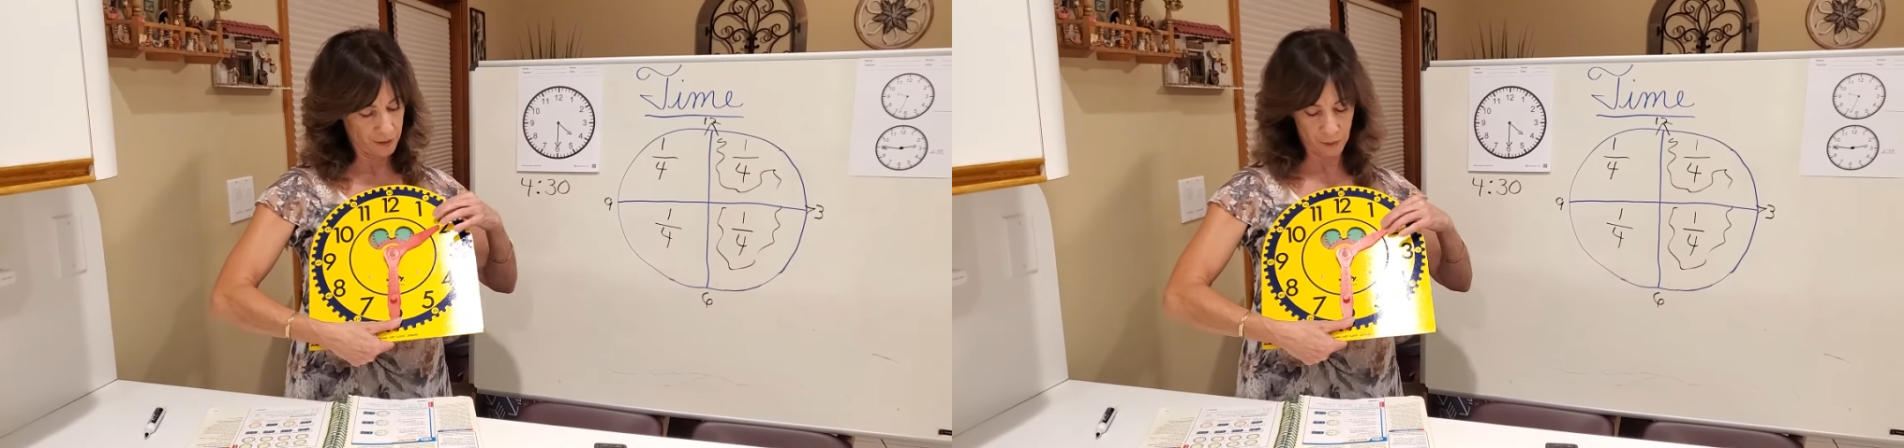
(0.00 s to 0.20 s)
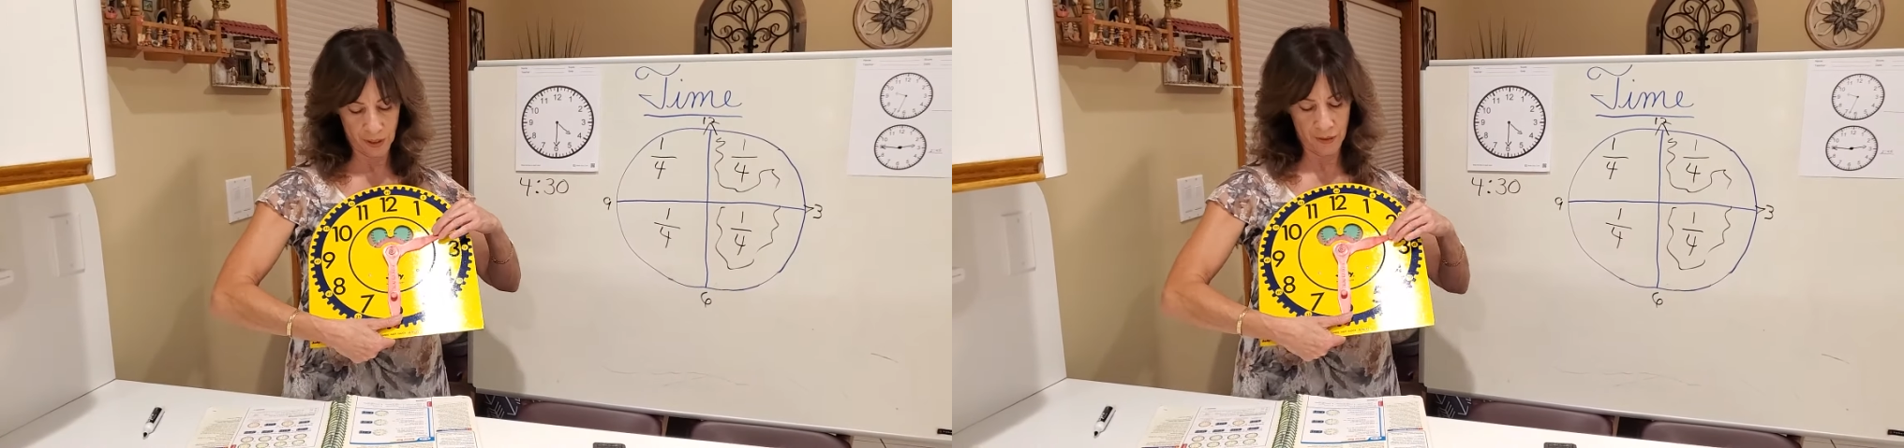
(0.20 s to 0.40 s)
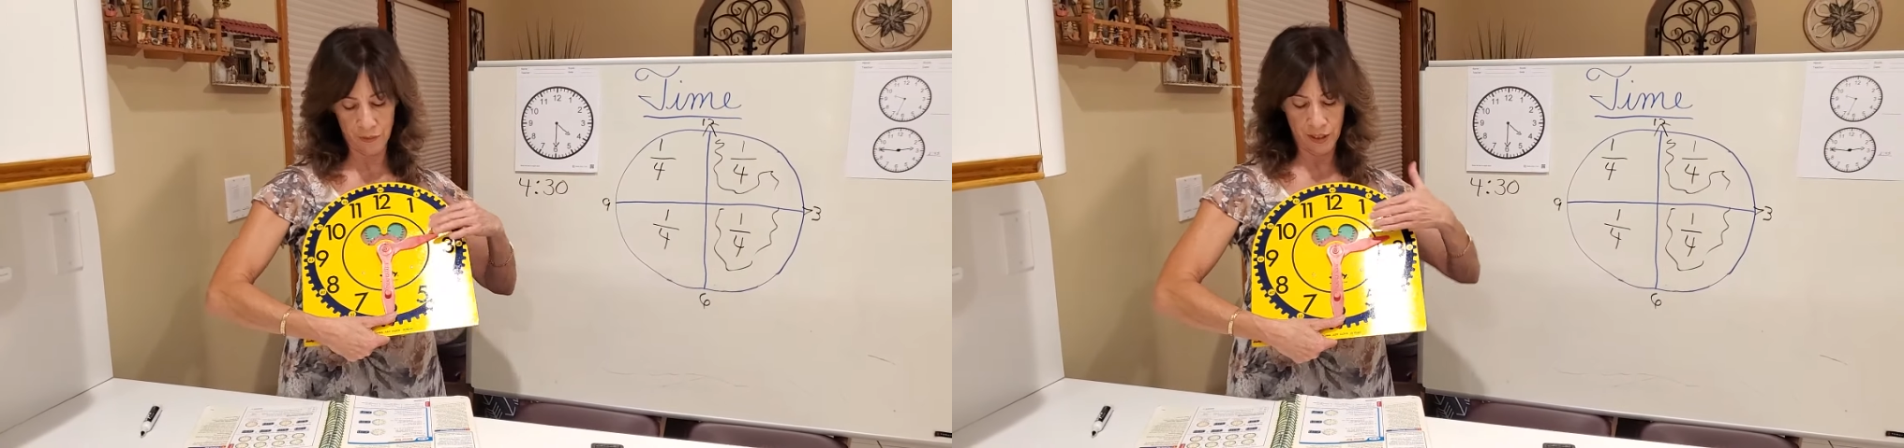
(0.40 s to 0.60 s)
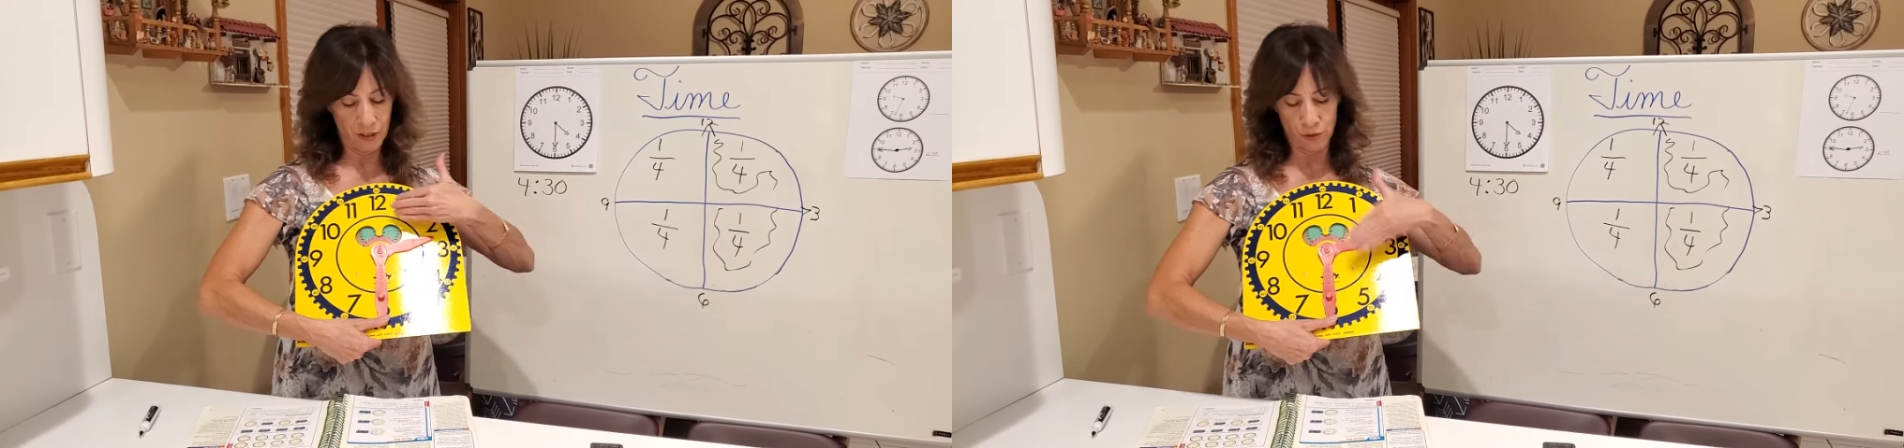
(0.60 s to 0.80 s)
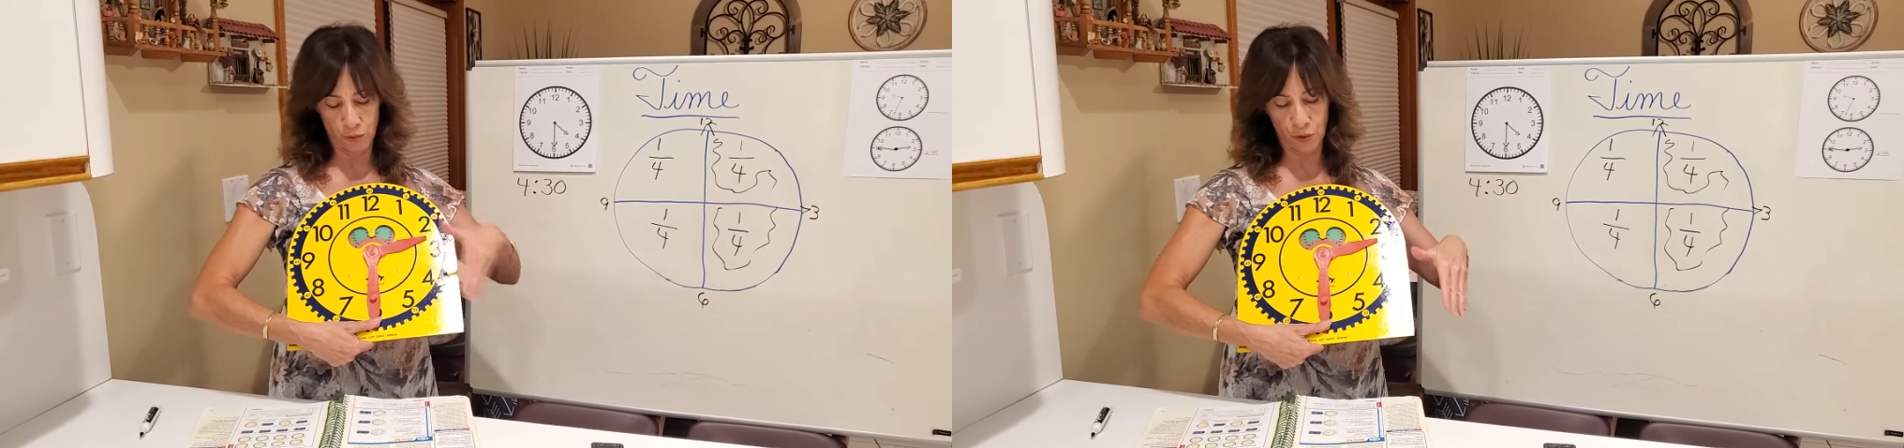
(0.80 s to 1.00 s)
Whatever it is,
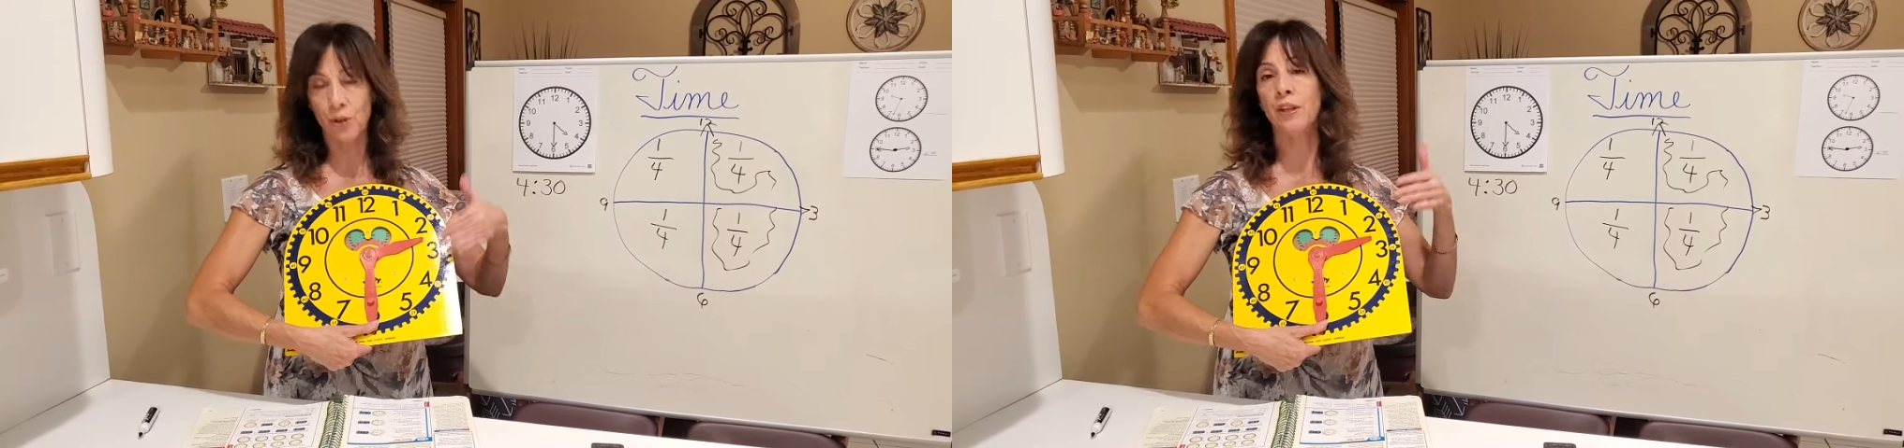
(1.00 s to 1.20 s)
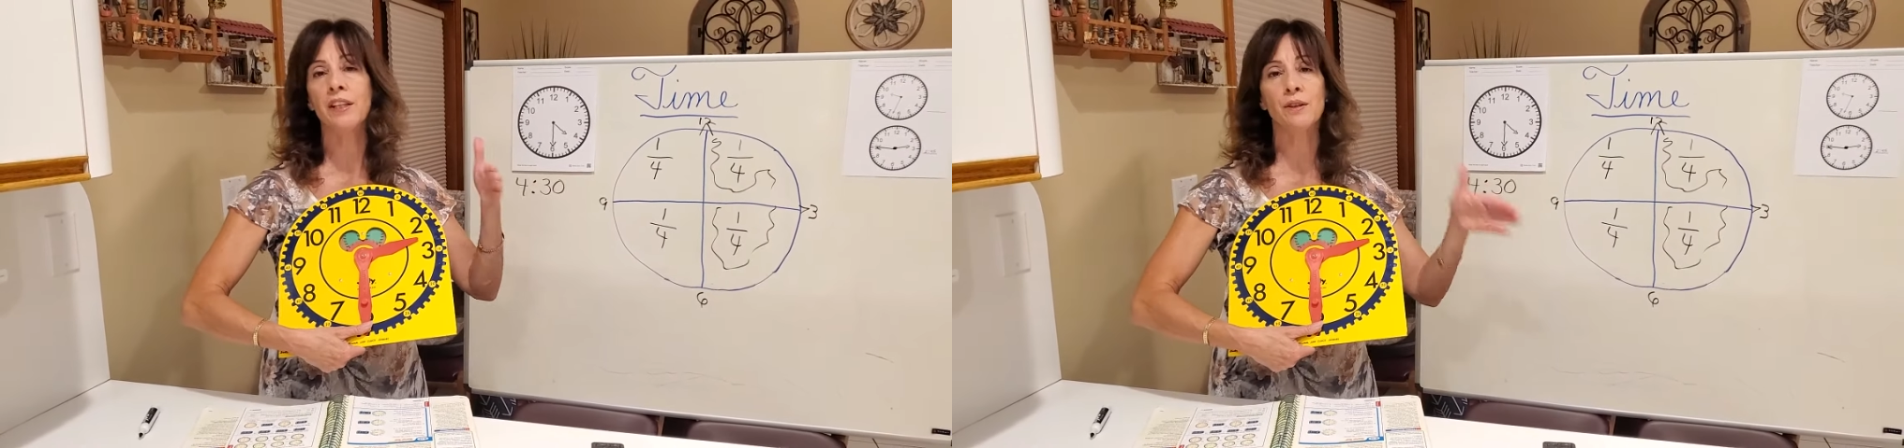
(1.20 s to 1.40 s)
2:30,